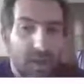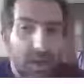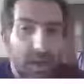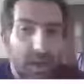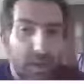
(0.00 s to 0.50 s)

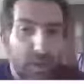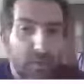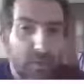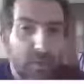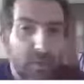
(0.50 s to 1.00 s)
And
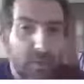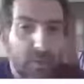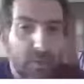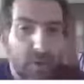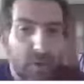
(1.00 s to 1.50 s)
also you
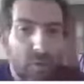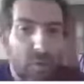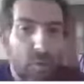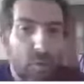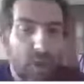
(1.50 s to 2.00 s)
should know
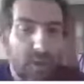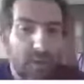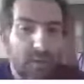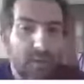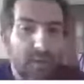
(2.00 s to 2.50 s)

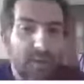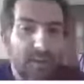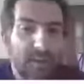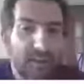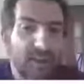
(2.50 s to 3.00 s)
what is
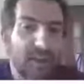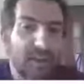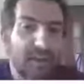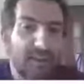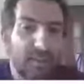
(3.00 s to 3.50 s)
it that
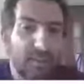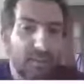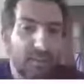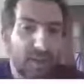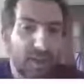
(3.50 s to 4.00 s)
ends up
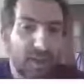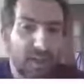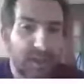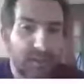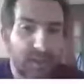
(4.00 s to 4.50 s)

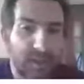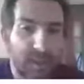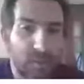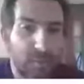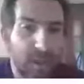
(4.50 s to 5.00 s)
generating accidental
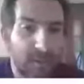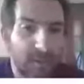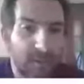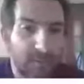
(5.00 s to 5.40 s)
complexity.